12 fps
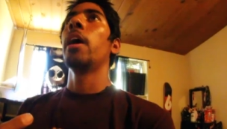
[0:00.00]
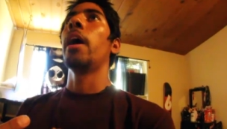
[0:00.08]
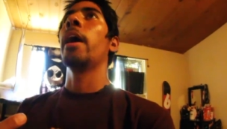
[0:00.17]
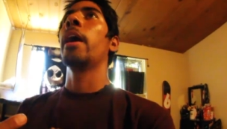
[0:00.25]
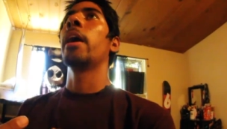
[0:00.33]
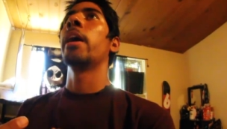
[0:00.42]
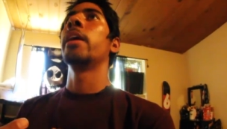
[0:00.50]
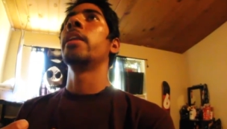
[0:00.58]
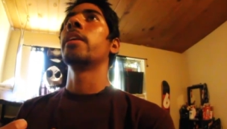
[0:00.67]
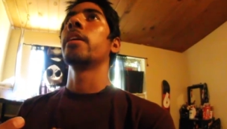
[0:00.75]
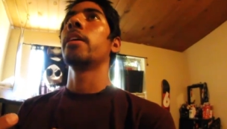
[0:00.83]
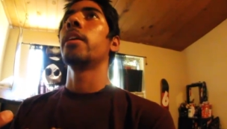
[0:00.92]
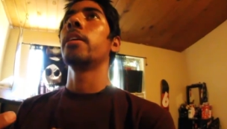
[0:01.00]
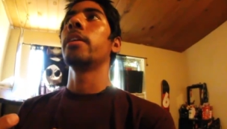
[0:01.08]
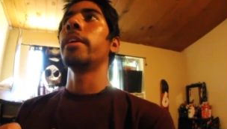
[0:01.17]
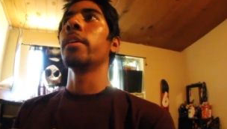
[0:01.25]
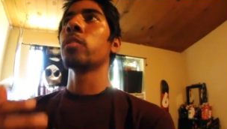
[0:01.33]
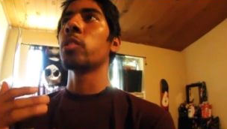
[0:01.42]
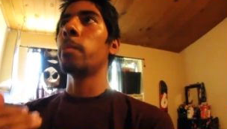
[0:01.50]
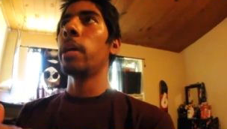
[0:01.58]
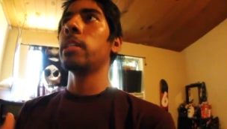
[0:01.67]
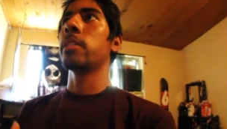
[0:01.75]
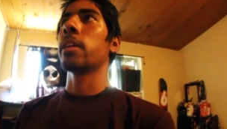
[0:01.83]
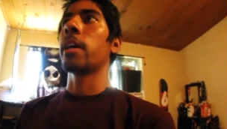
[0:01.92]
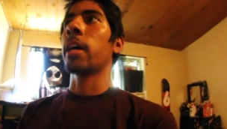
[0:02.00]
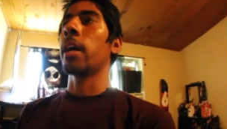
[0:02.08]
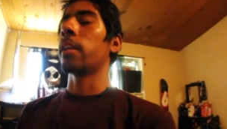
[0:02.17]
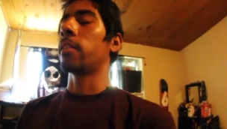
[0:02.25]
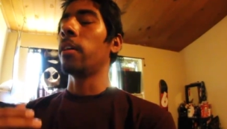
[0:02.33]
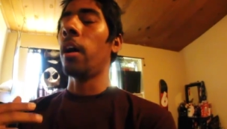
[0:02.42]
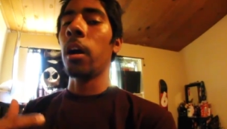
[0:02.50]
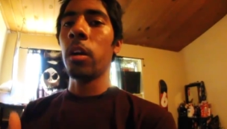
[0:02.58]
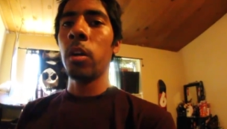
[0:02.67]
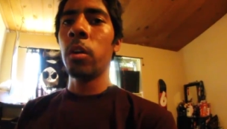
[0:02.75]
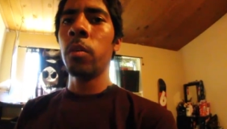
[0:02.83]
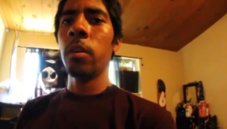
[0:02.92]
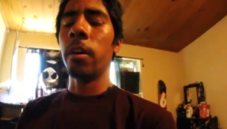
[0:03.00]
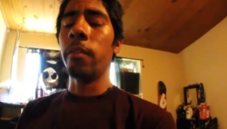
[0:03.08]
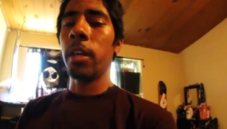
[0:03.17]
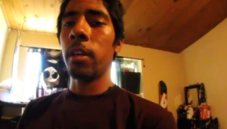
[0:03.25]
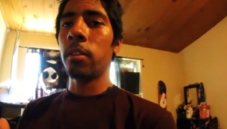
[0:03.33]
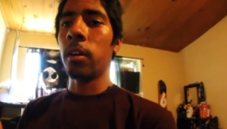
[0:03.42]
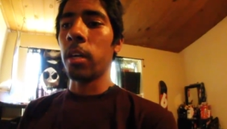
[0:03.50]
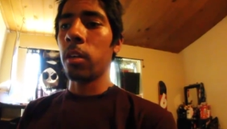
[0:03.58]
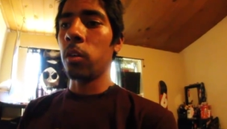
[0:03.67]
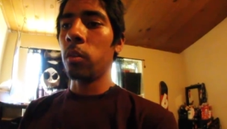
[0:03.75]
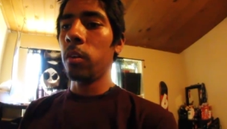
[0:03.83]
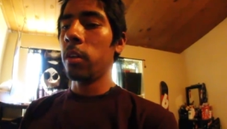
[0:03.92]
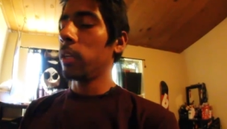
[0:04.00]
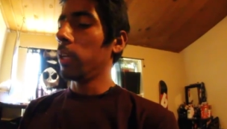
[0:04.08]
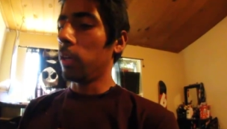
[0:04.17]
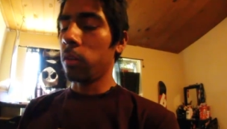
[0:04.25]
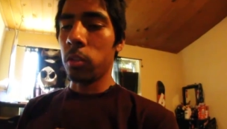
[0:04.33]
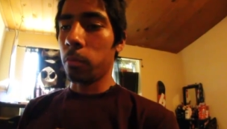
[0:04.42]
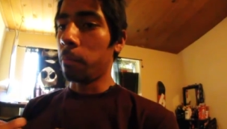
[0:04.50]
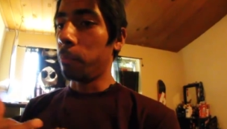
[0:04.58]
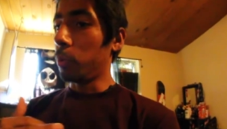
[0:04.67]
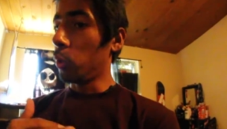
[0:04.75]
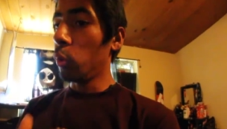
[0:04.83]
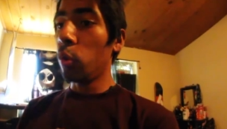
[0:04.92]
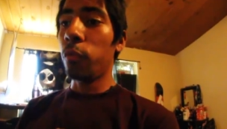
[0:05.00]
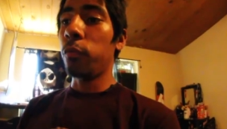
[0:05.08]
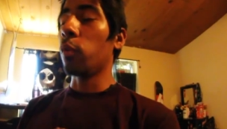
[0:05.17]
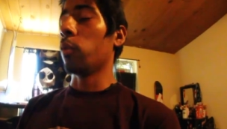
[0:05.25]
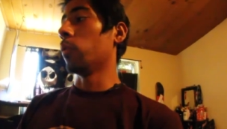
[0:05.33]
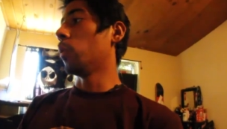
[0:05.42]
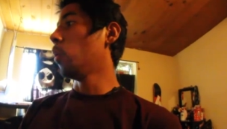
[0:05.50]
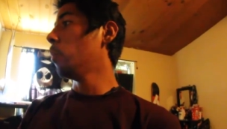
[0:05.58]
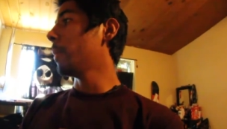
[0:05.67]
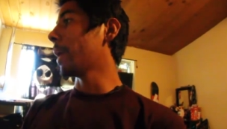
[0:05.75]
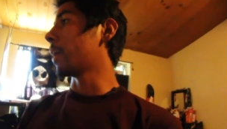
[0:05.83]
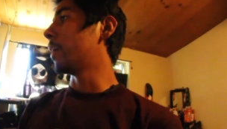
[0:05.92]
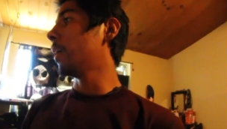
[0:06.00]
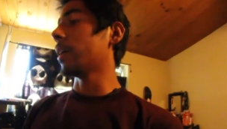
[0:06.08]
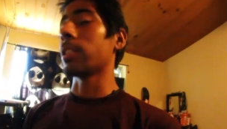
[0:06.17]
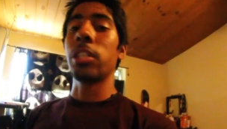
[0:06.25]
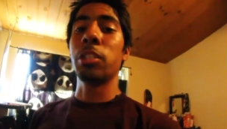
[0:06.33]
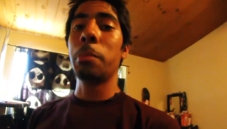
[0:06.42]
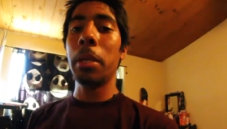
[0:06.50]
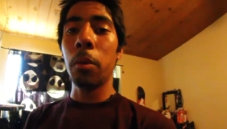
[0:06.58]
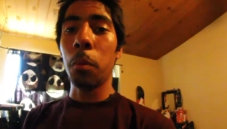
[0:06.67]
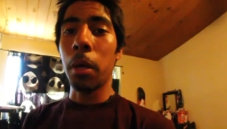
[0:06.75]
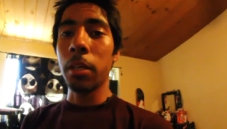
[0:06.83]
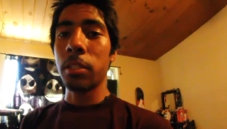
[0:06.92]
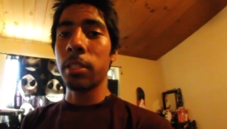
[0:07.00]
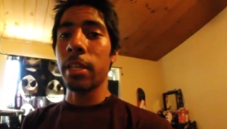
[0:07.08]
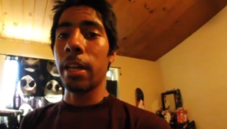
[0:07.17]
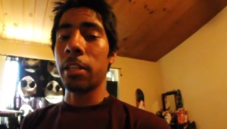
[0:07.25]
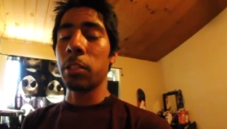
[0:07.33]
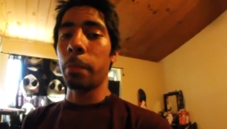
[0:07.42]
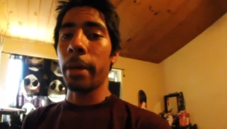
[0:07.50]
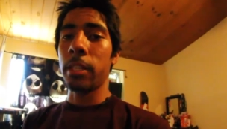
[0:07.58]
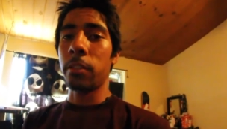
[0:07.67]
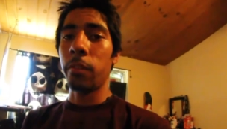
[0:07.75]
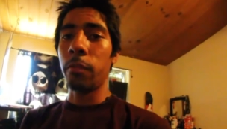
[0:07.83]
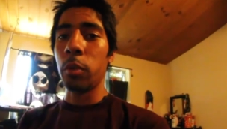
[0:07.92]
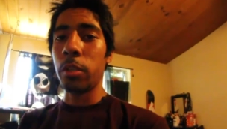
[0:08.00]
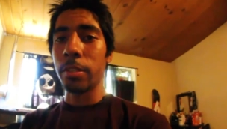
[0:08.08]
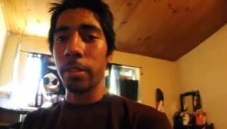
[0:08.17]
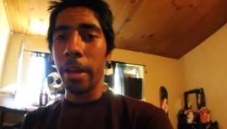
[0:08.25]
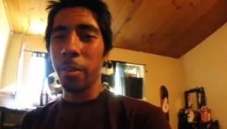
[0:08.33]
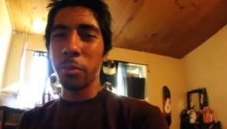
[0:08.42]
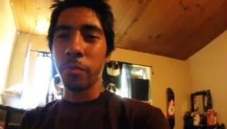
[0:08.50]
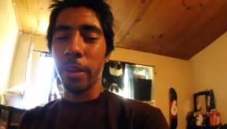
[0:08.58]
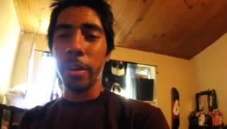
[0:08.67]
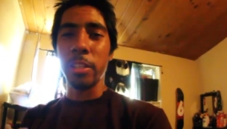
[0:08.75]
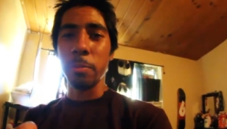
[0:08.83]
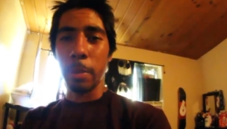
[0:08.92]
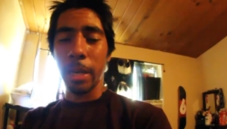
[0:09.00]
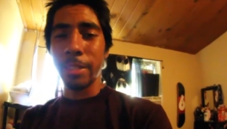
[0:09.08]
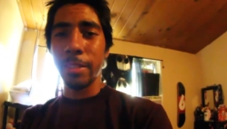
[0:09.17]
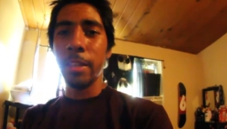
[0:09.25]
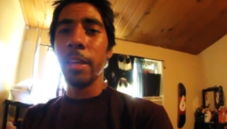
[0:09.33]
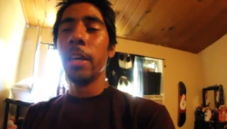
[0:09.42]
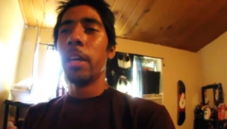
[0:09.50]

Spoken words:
And it was amazing. I got a taco, a vegan taco. It was beautiful. Oh my gosh. It's been a while since I had spicy food. So that was very spicy.